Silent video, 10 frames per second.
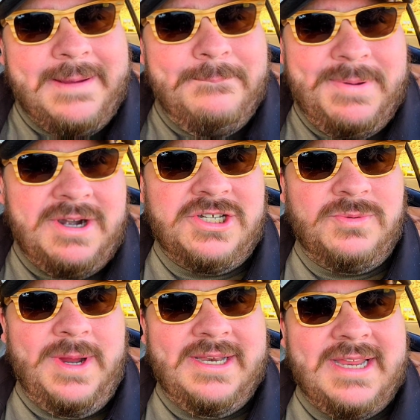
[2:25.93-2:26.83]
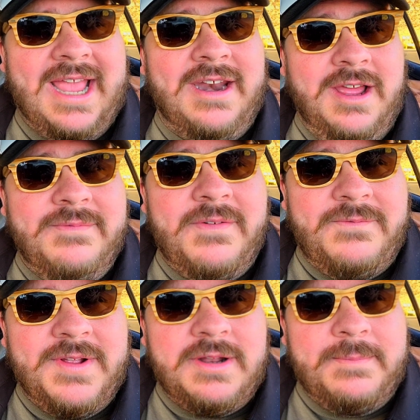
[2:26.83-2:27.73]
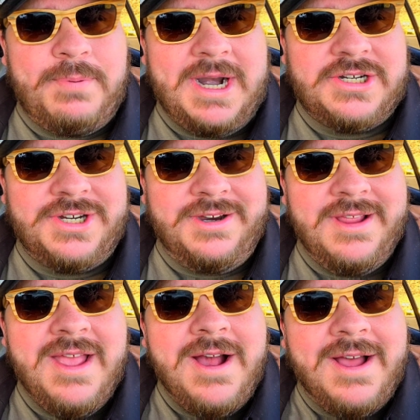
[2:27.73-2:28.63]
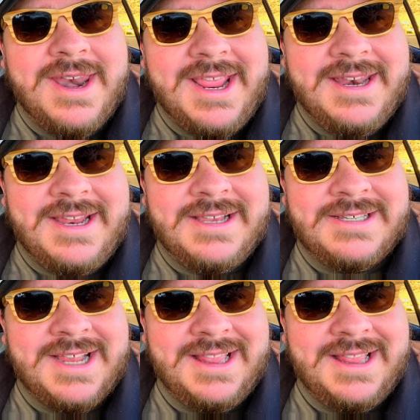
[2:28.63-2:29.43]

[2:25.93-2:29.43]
a bittersweet and unfulfilled impression on Indy's